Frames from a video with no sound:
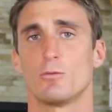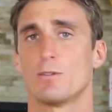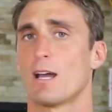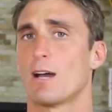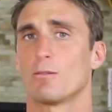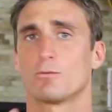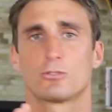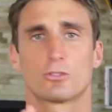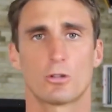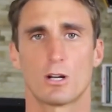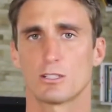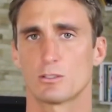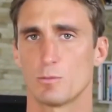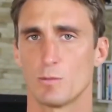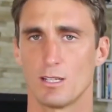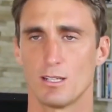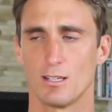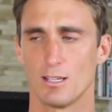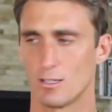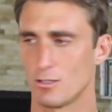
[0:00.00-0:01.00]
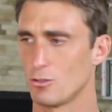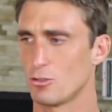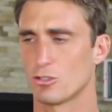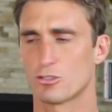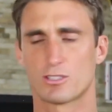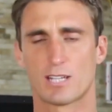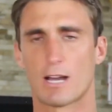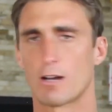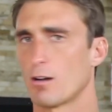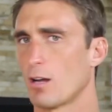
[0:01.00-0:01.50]
Now, trust me, you
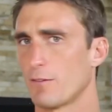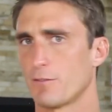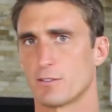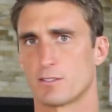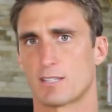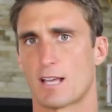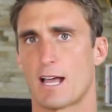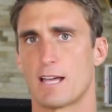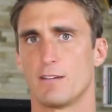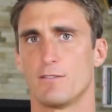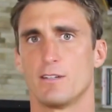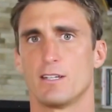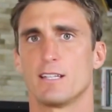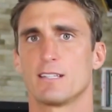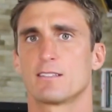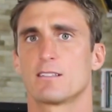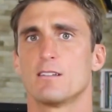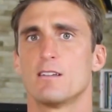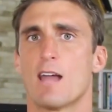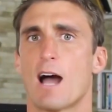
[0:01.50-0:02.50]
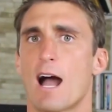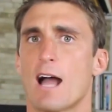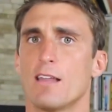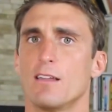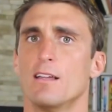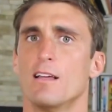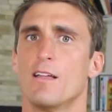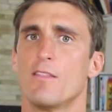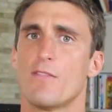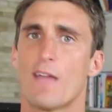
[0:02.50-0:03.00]
just tear off a side of it. It's
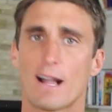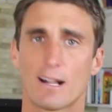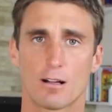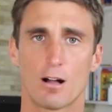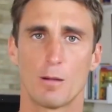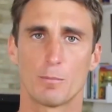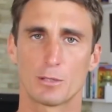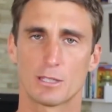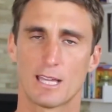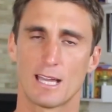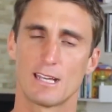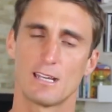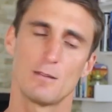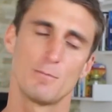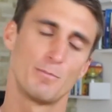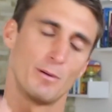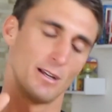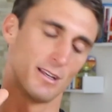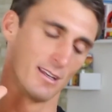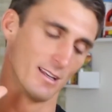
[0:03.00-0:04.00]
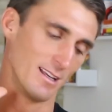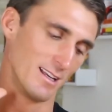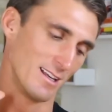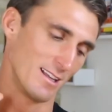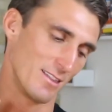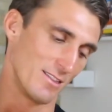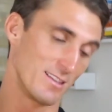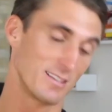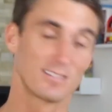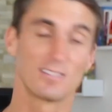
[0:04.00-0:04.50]
not that complicated, but
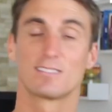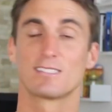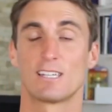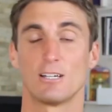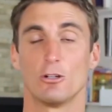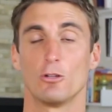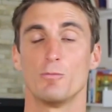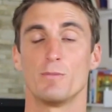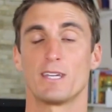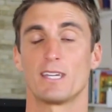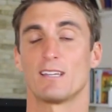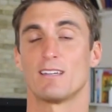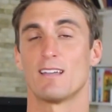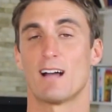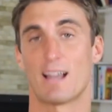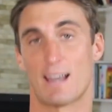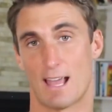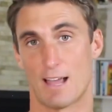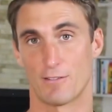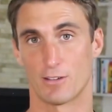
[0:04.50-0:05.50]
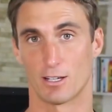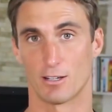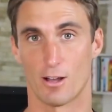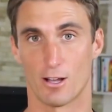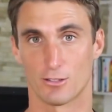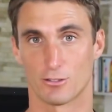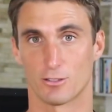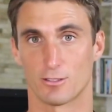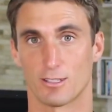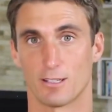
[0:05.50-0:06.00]
this has killed me not having a
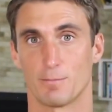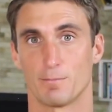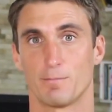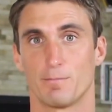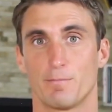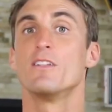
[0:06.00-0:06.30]
nozzle tip.